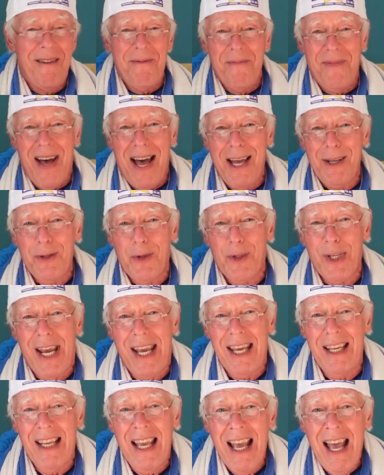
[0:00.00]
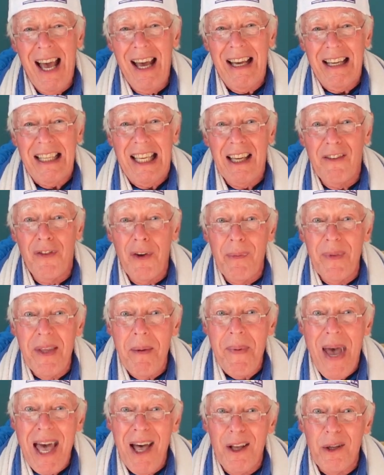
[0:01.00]
by saying, give them the
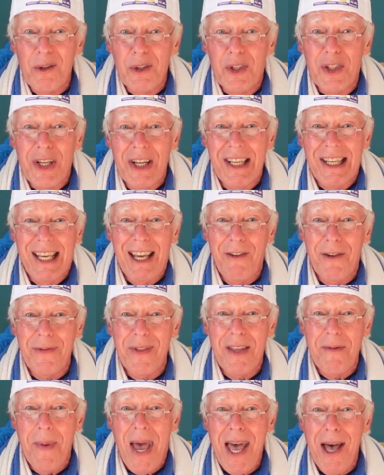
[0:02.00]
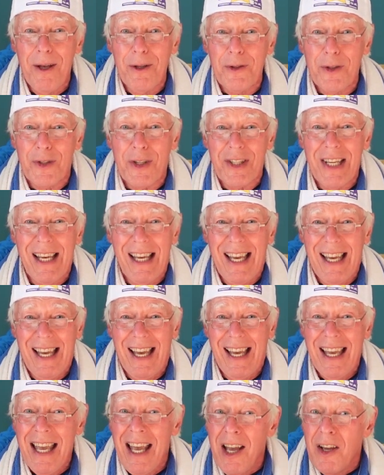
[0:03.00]
bells, give them the bells.
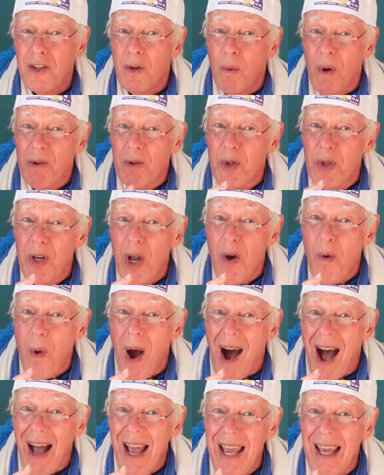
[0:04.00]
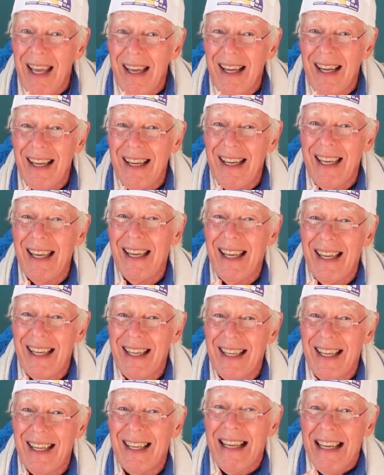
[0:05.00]
You want to know why?
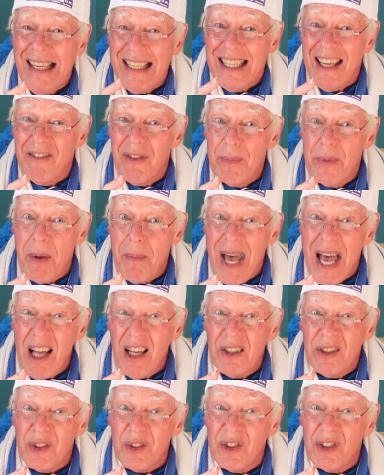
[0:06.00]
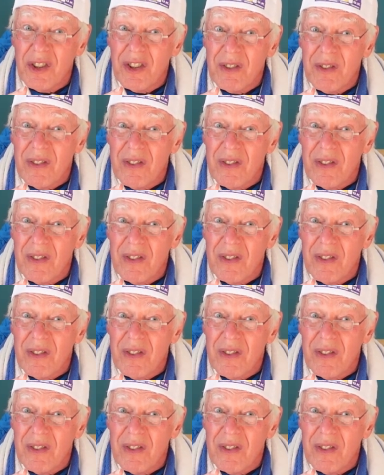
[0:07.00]
Give them the bells.